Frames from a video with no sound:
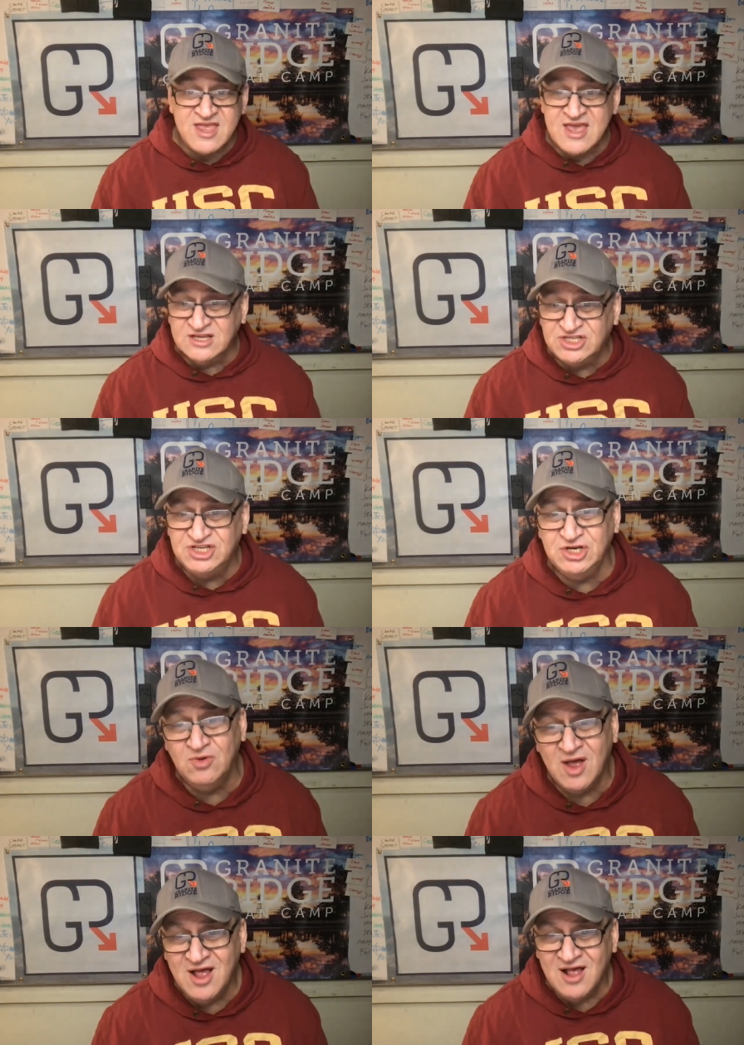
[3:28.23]
is
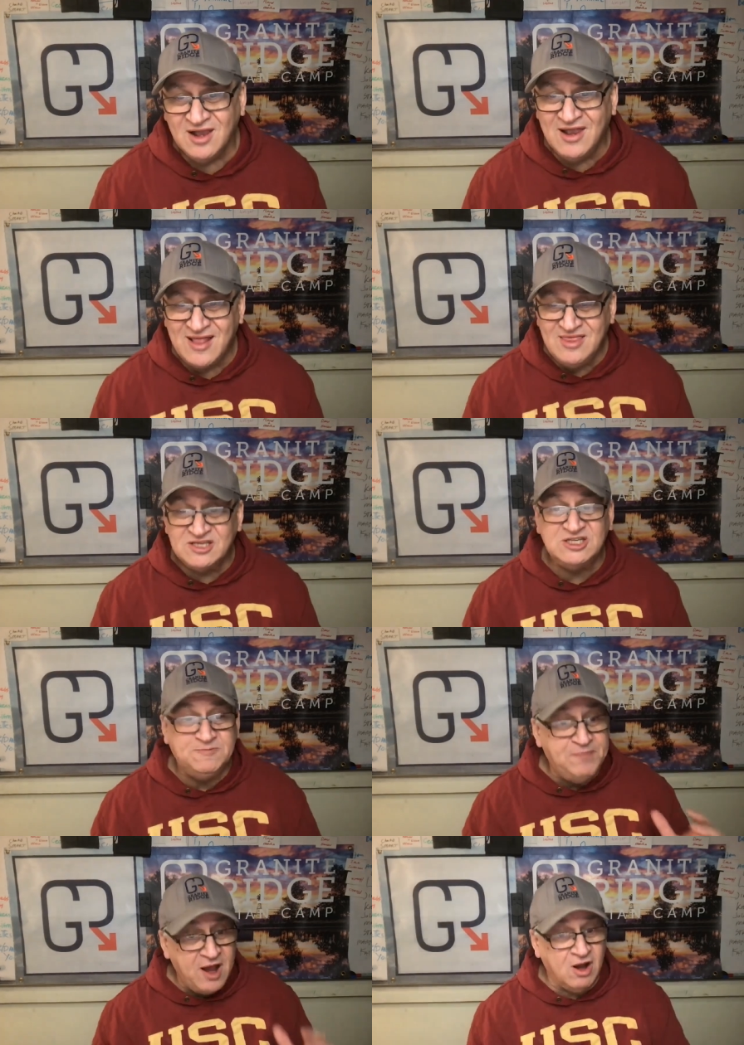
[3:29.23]
to let the
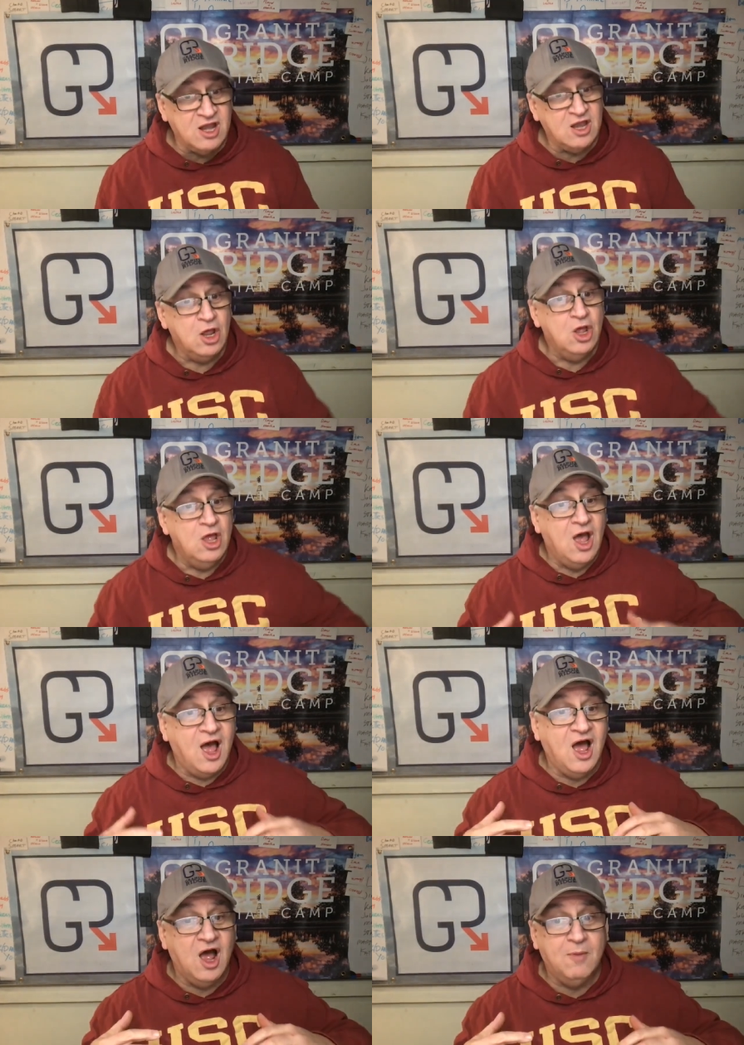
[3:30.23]
Spirit
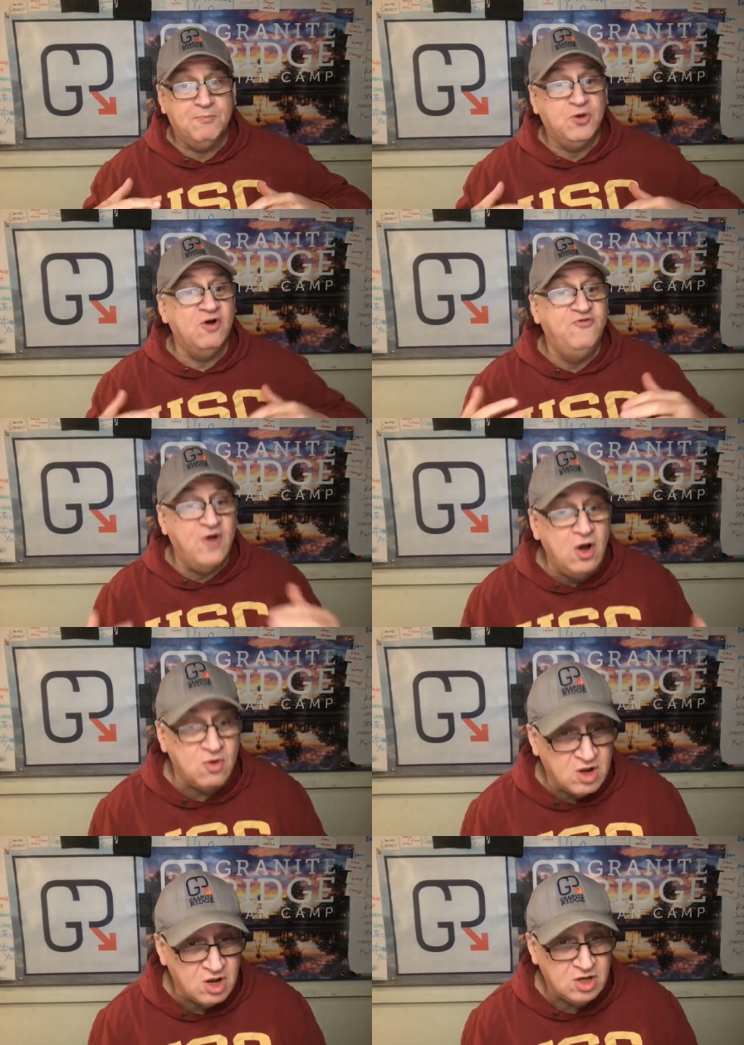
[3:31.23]
uh,
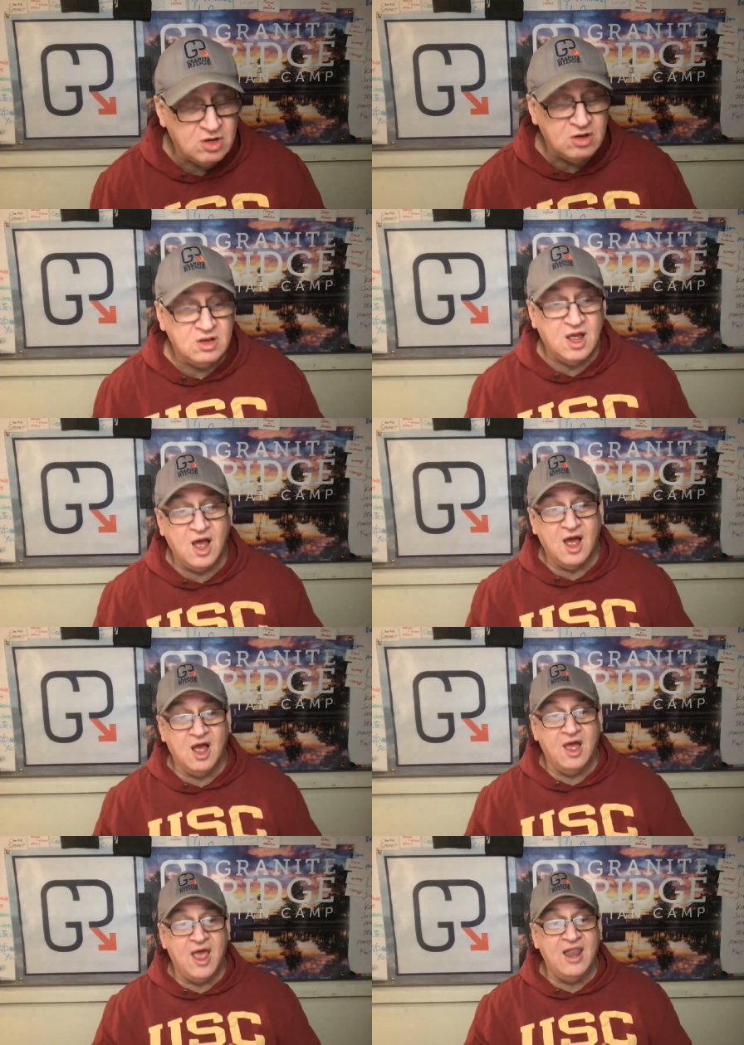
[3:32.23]
provoke
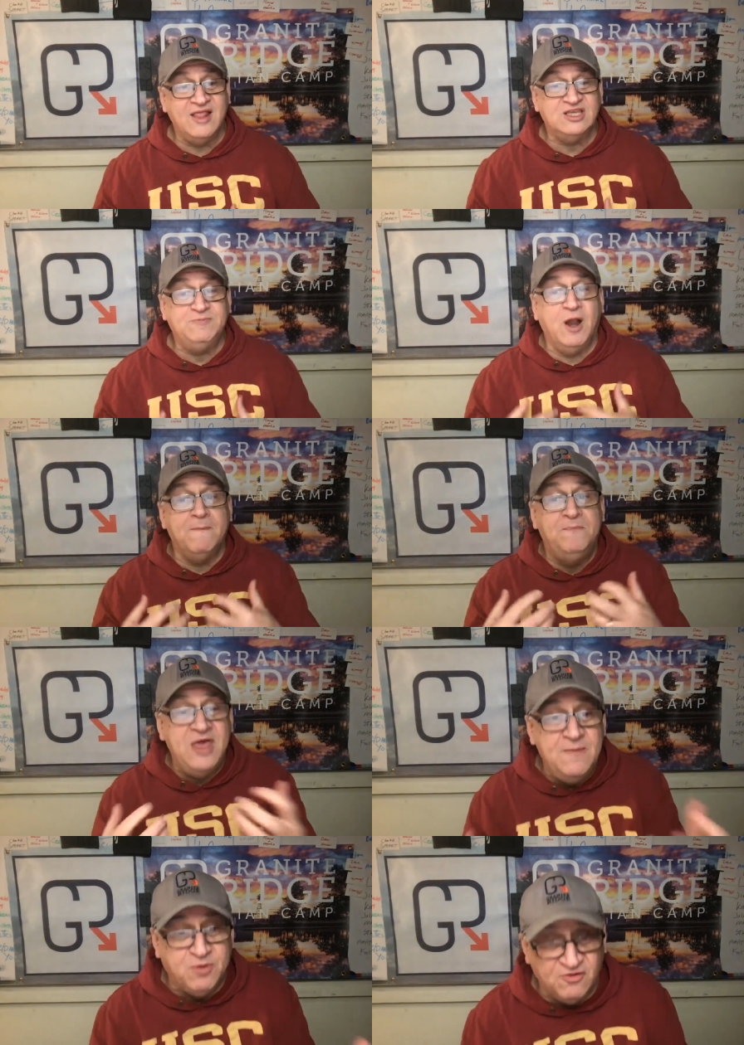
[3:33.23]
uh, and let the Spirit
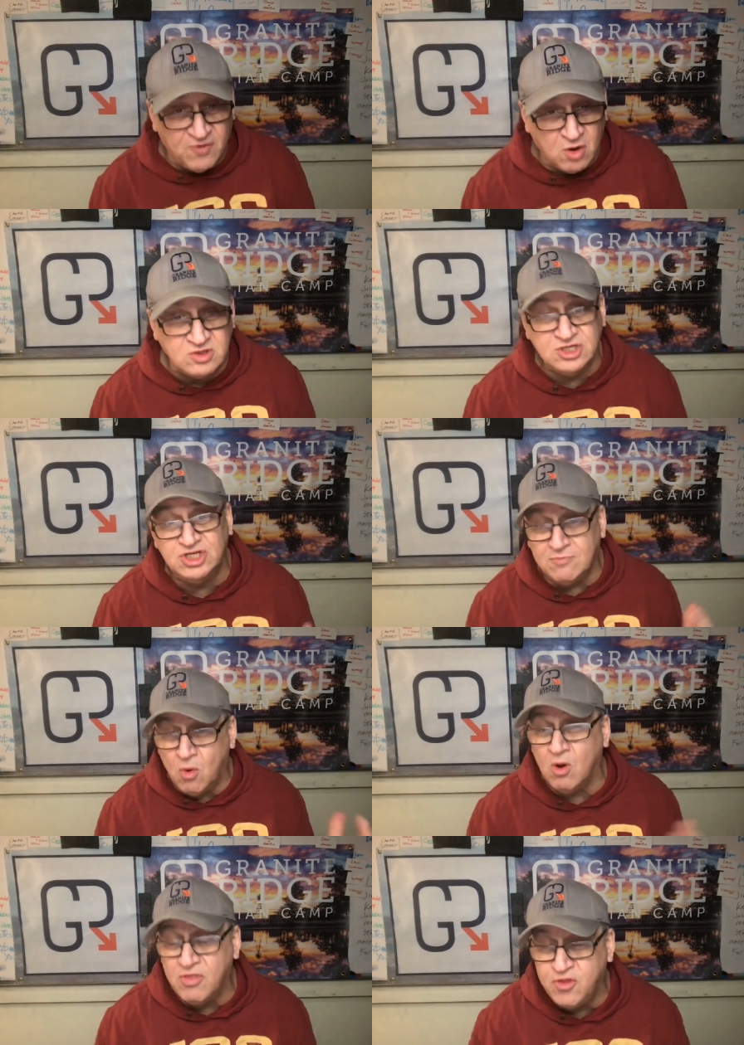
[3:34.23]
be provoked to
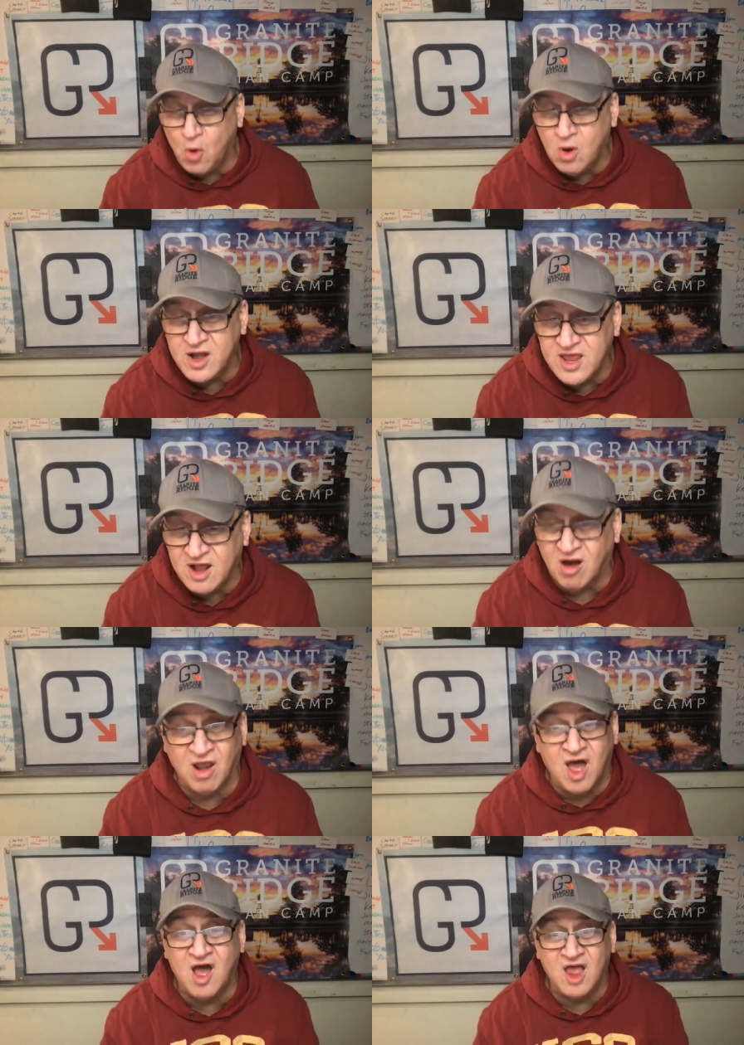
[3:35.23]
more authority in our
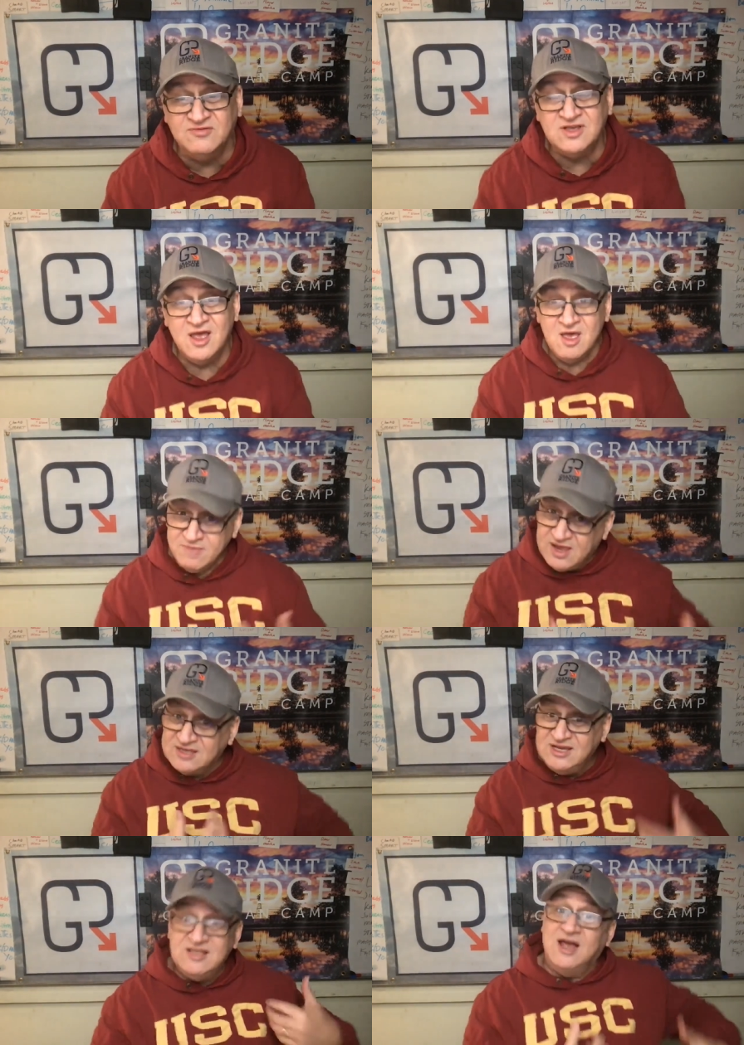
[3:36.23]
lives
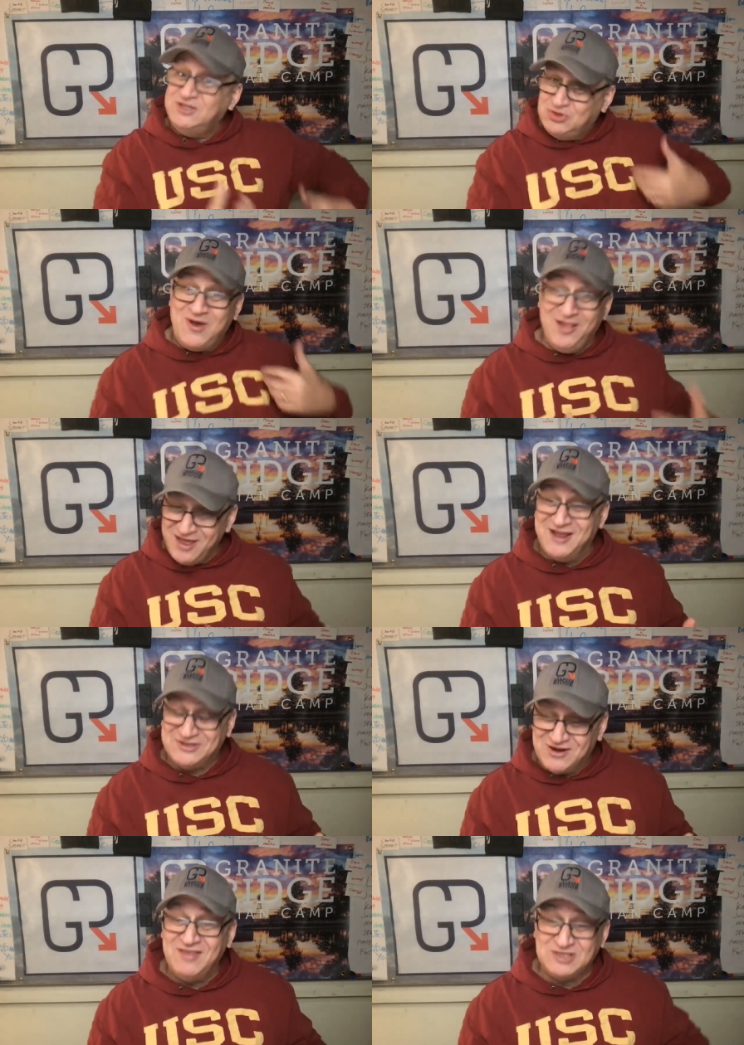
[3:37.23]
because it does dwell in
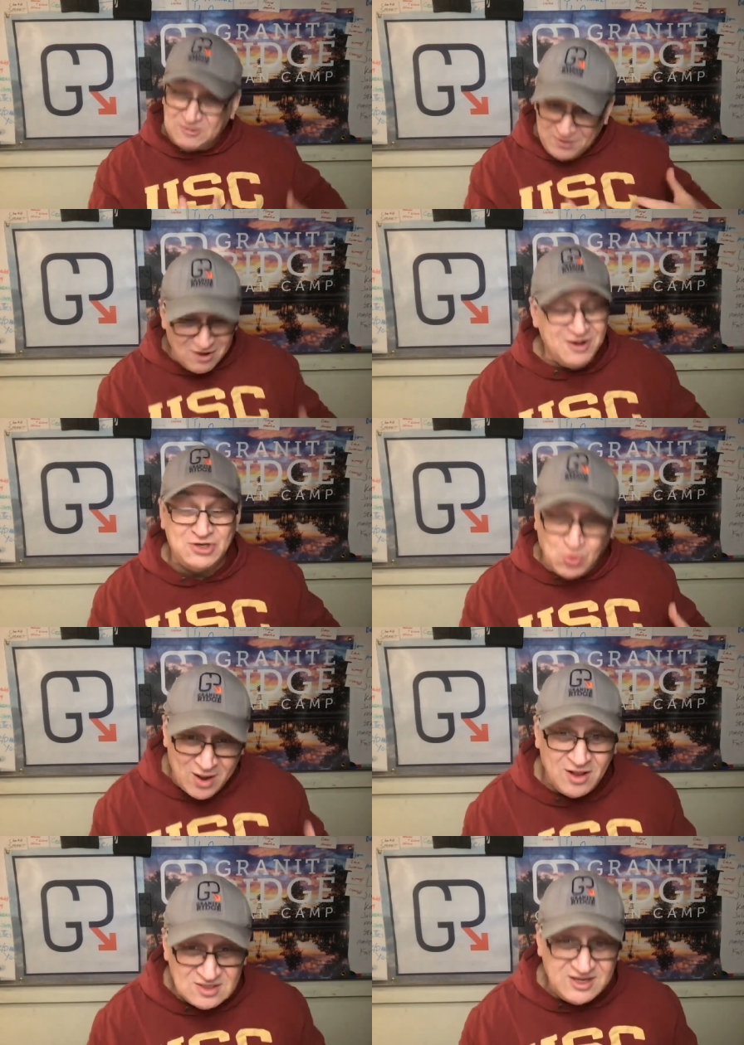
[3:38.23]
us, right? The Spirit
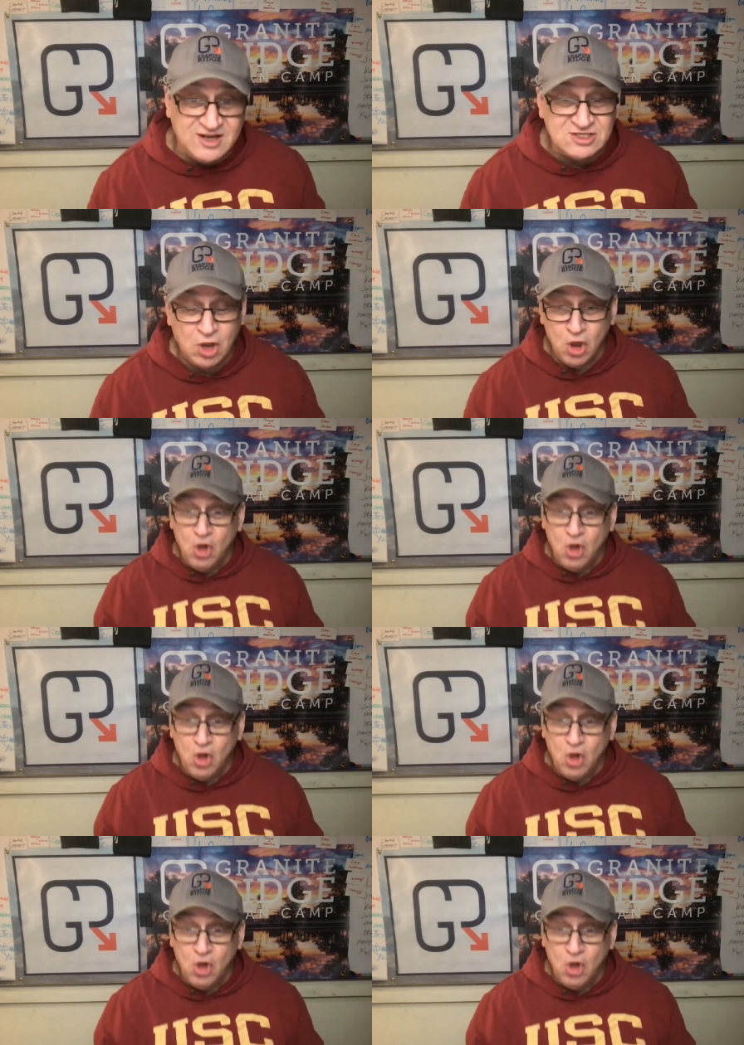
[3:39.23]
dwells in us.